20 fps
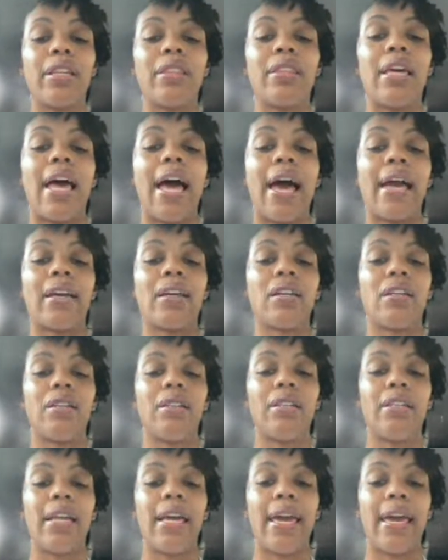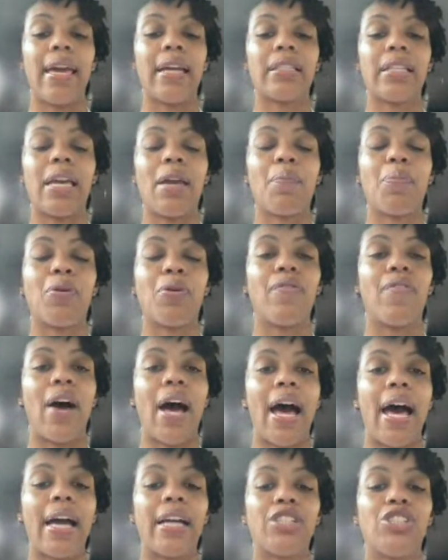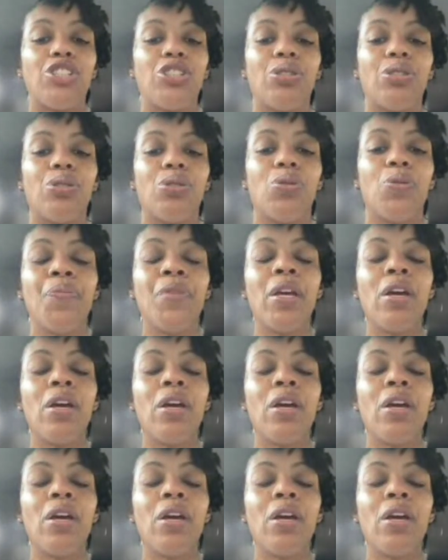that I connect and provide you